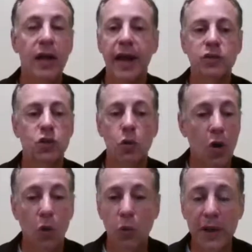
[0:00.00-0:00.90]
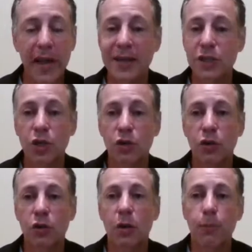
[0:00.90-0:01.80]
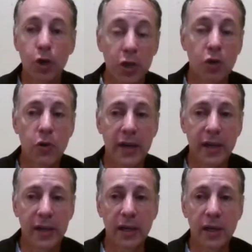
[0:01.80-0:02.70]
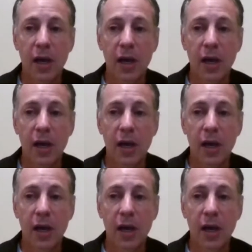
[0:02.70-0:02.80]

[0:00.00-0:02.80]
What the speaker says: And so we had to learn pretty quickly